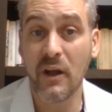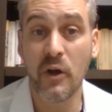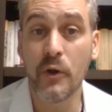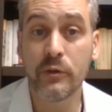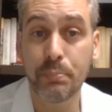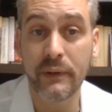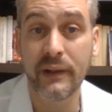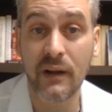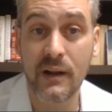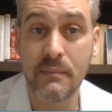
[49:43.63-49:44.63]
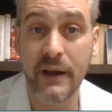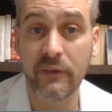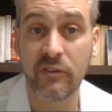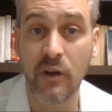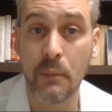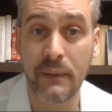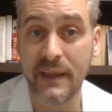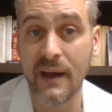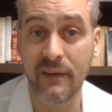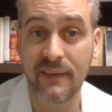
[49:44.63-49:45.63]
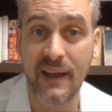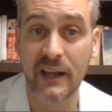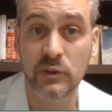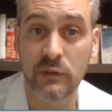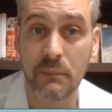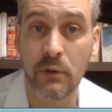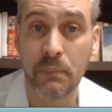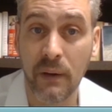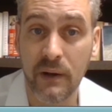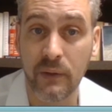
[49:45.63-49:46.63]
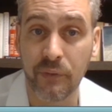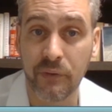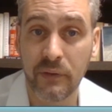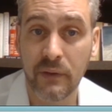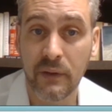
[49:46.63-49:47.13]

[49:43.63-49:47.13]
who's putting it on a microscope and counting the actual number of particles?